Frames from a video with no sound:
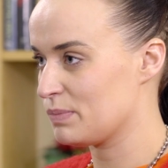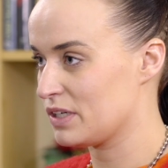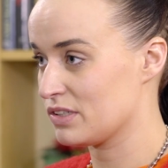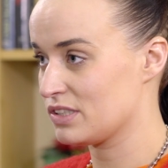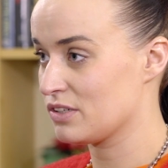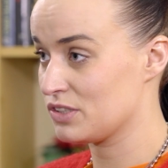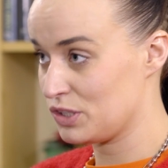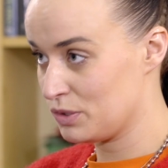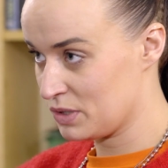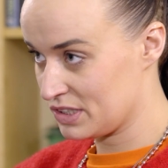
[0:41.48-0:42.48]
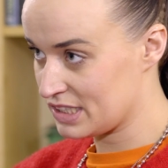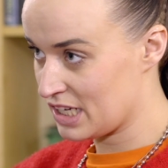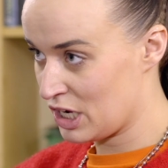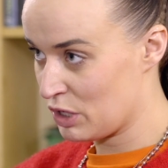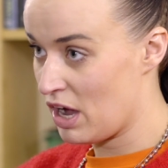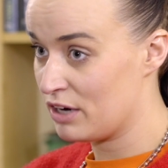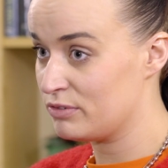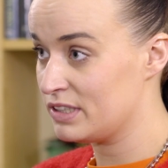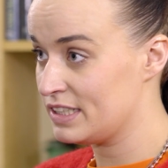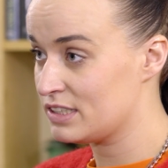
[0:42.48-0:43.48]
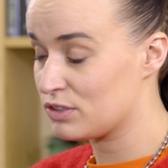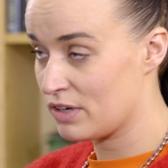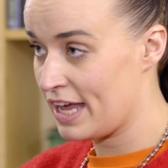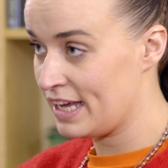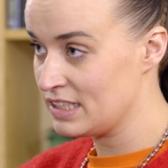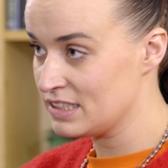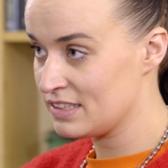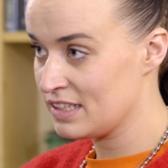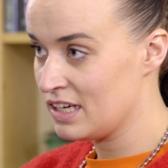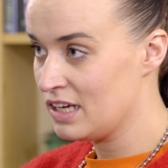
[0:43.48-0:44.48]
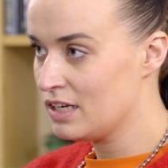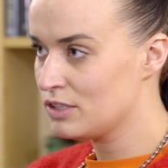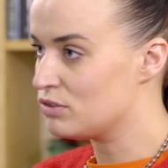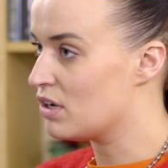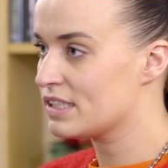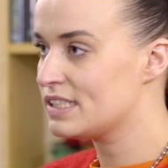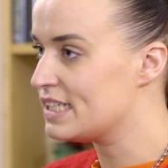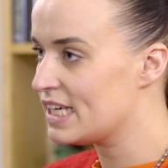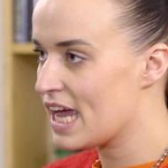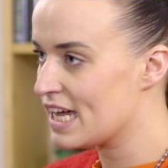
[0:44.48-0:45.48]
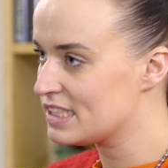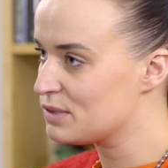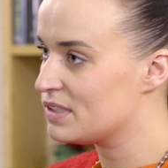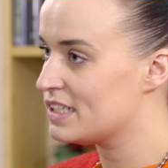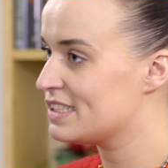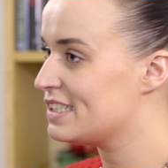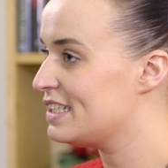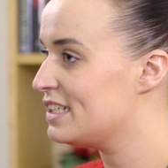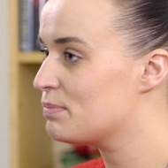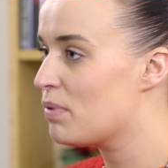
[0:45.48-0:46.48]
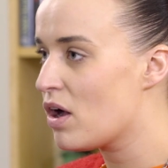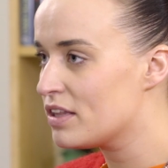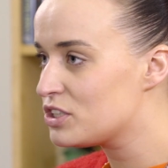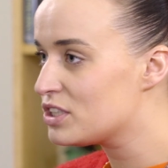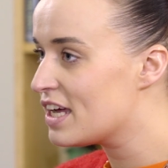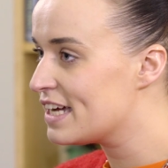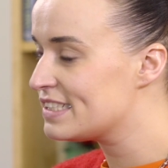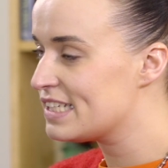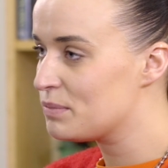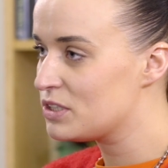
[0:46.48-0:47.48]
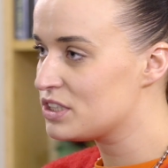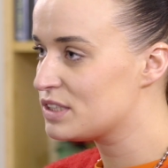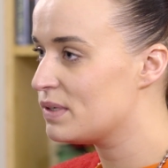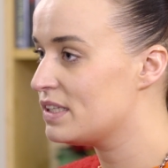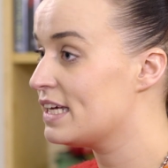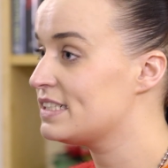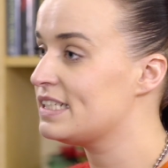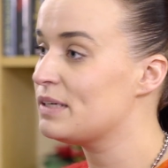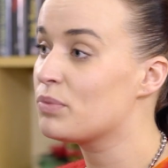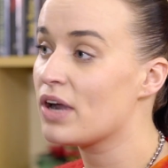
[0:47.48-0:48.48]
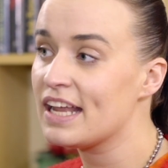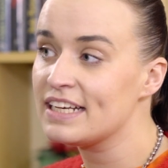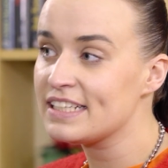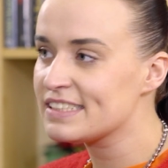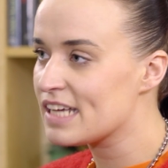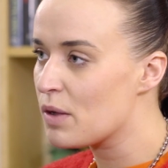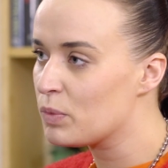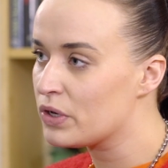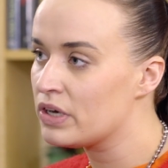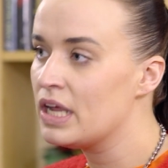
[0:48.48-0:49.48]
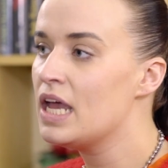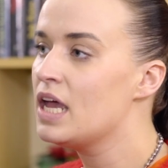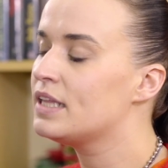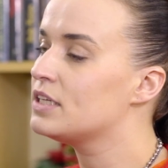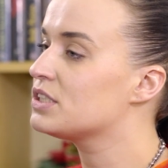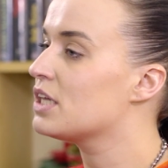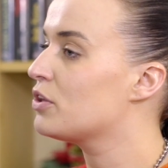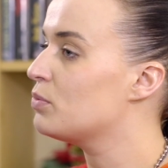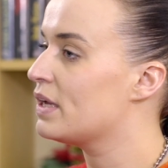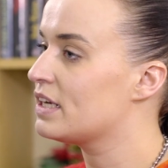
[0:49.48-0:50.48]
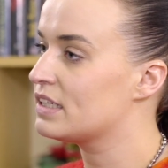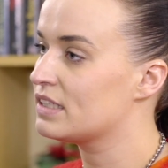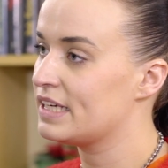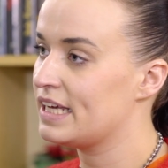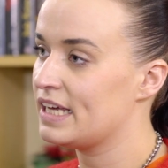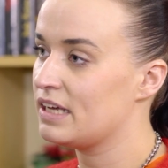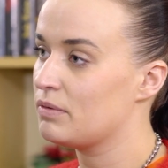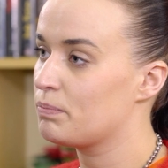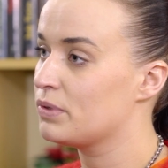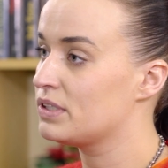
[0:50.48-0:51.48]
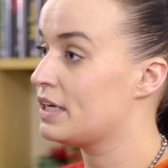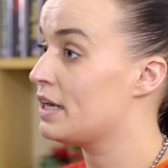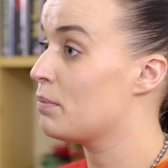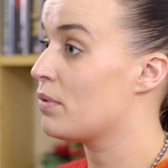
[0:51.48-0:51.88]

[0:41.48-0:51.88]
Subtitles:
because consumers now are really trained to not see ads when they see these polished, nice images, when they see branding somewhere. They just automatically put it in a